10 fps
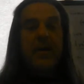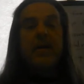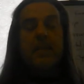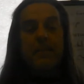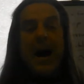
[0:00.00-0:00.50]

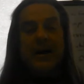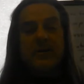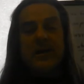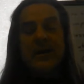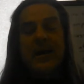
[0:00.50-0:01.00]
box
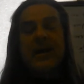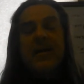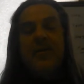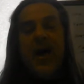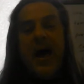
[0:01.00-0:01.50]
it.
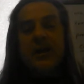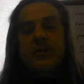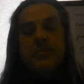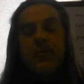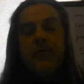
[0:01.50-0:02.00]
That is
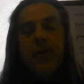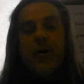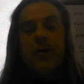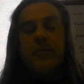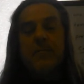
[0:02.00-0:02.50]

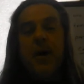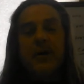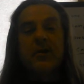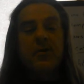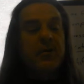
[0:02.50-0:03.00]
preferred by the
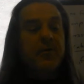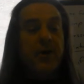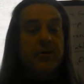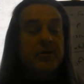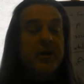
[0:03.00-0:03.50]

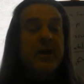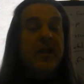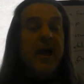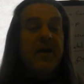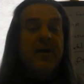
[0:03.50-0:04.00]
universe.
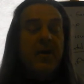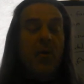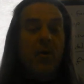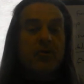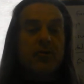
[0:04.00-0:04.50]
And then
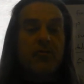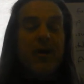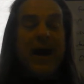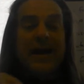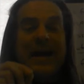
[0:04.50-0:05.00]
also
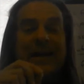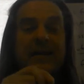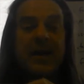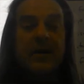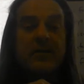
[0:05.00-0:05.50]
write
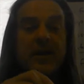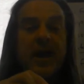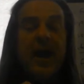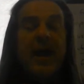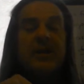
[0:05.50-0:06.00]
delta
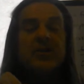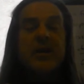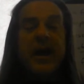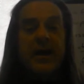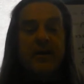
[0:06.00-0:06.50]
H
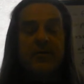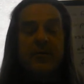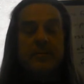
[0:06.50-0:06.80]
negative.